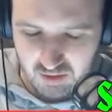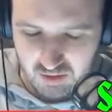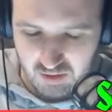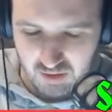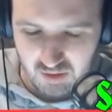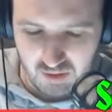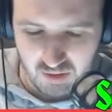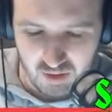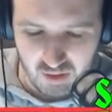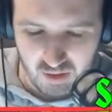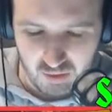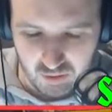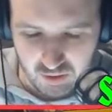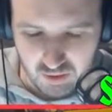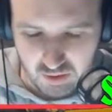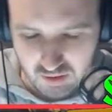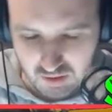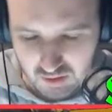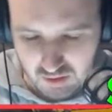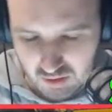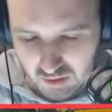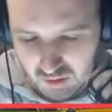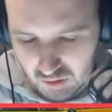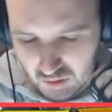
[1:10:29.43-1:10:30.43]
Yay! Now I need to
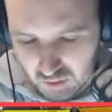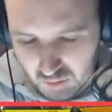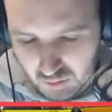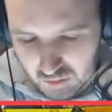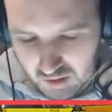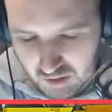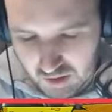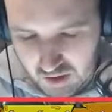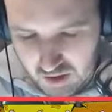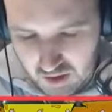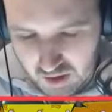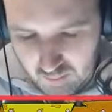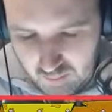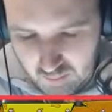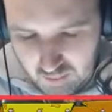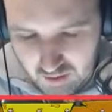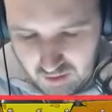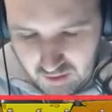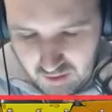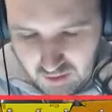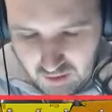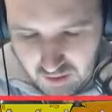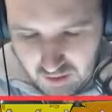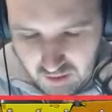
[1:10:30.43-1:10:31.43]
decide what to stipple
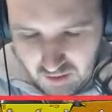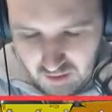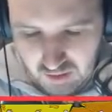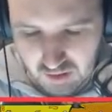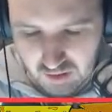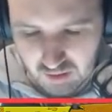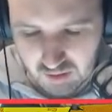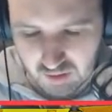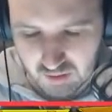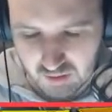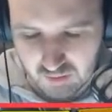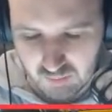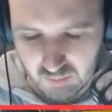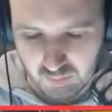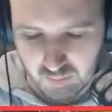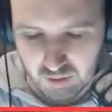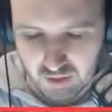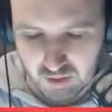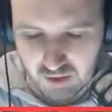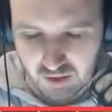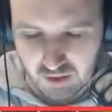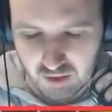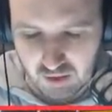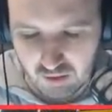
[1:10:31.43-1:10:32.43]
onto
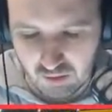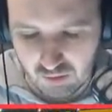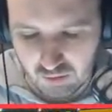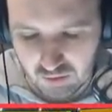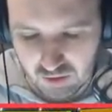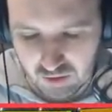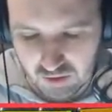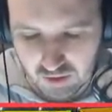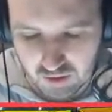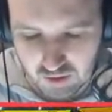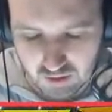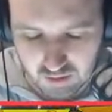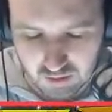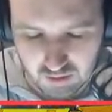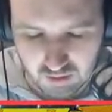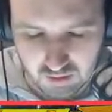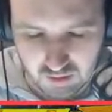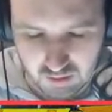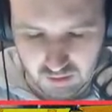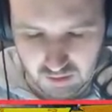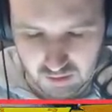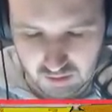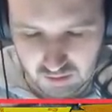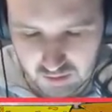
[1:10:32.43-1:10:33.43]
big gigaguts here.
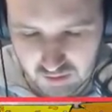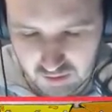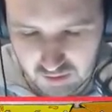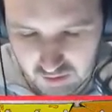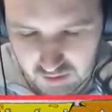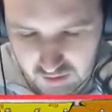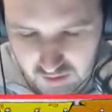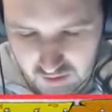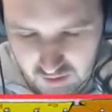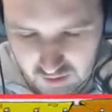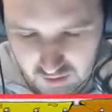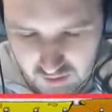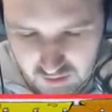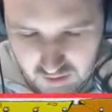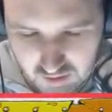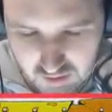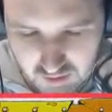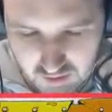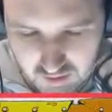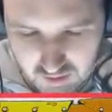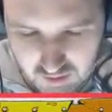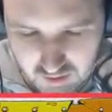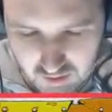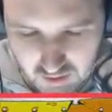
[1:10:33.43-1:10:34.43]

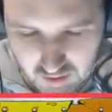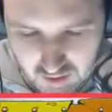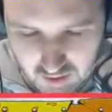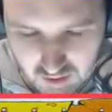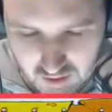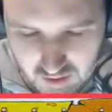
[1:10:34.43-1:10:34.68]
Next.